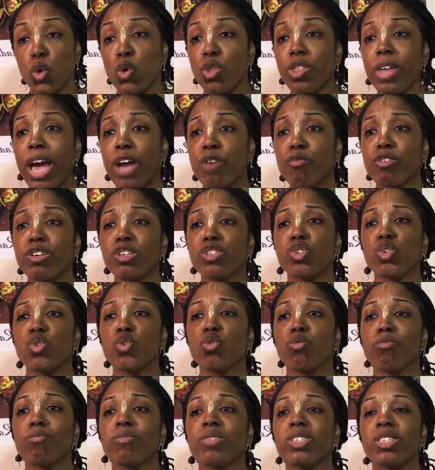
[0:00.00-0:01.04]
then
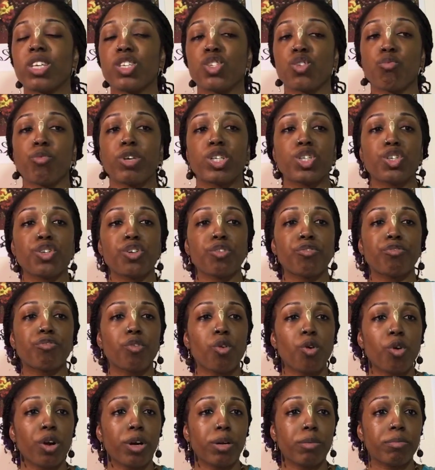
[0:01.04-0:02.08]
resumes his original
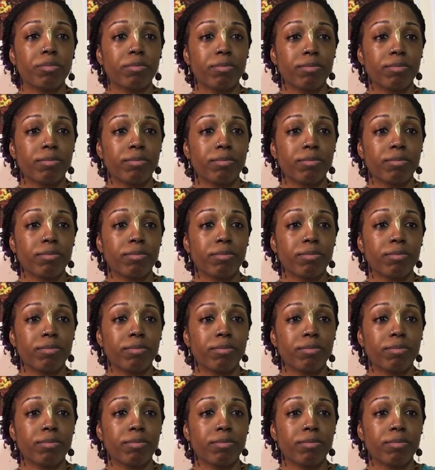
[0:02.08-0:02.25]
form.